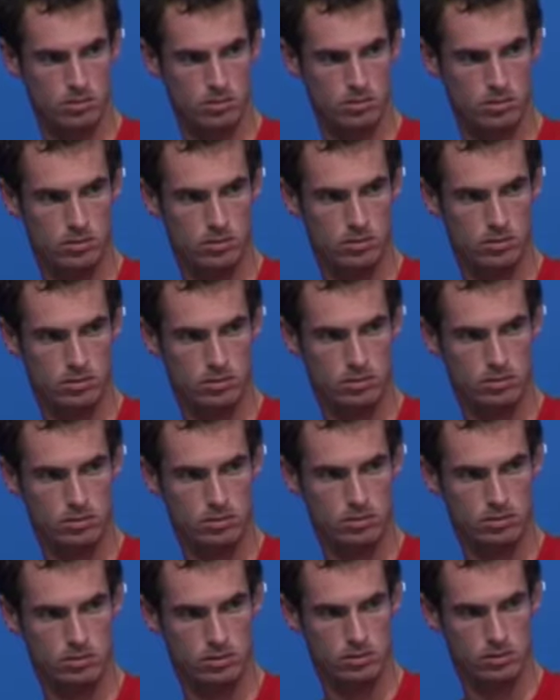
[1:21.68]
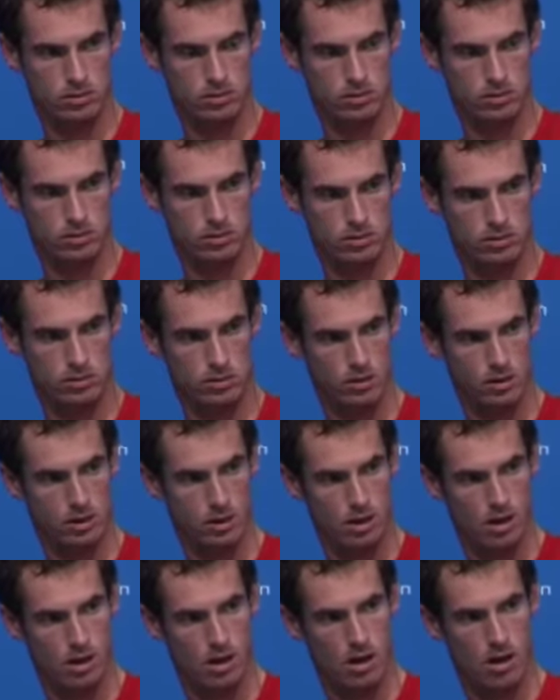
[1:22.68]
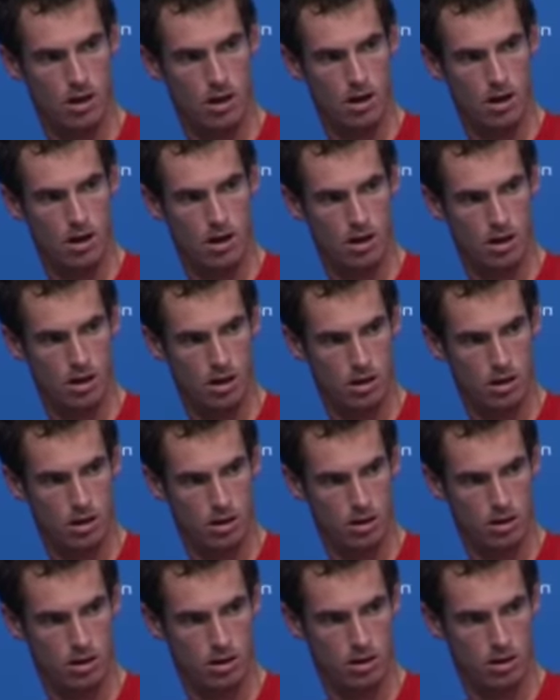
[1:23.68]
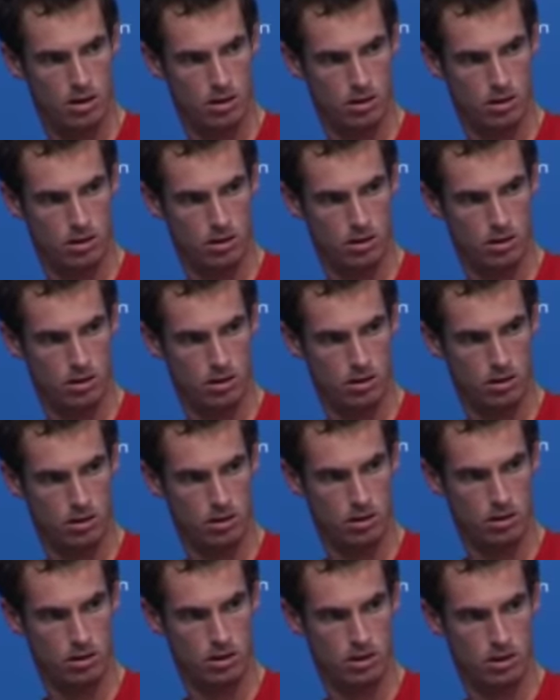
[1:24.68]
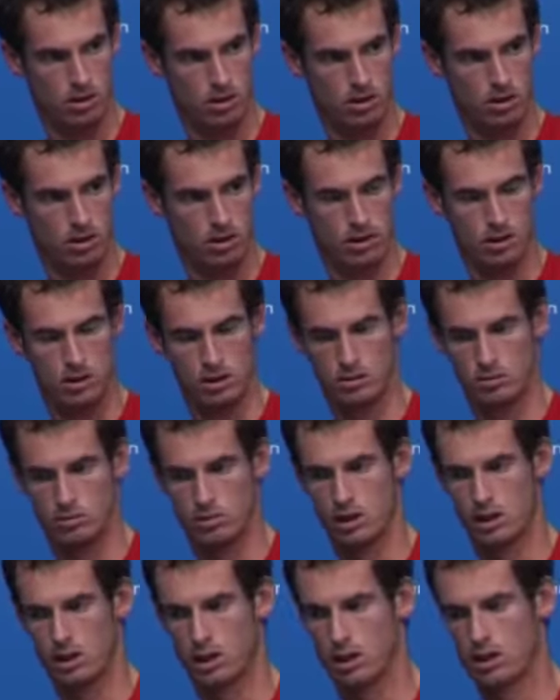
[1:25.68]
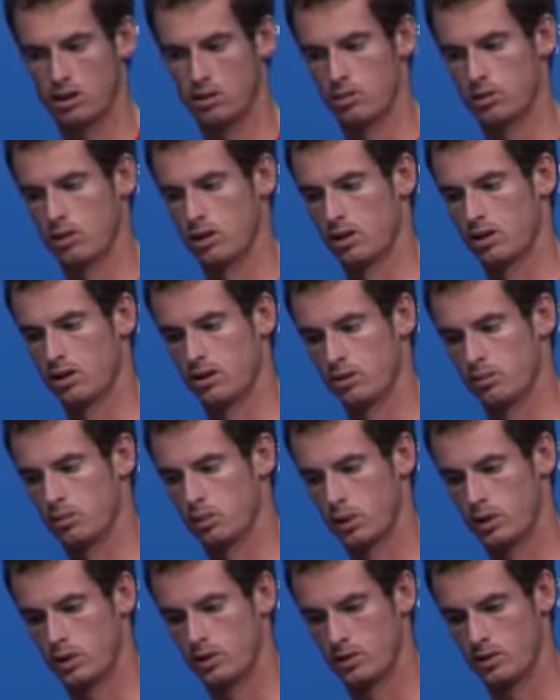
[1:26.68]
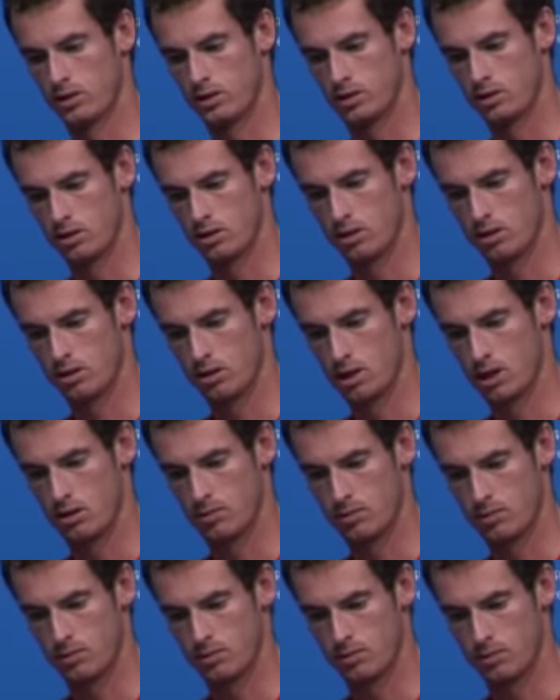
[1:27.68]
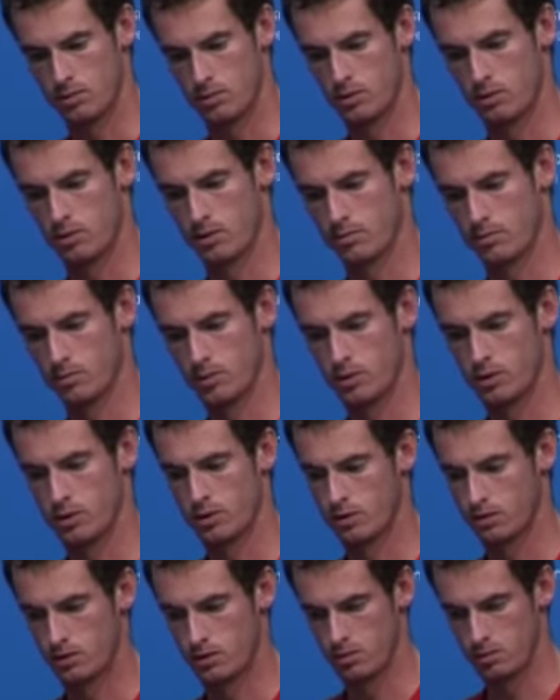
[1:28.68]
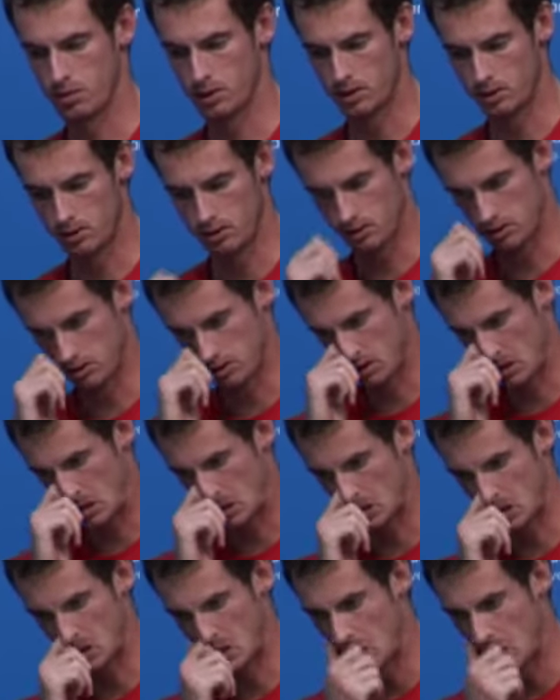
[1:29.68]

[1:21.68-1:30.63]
As you go into your match tomorrow, same game plan, different uh, well, I think both of us, our games have probably improved a bit since then.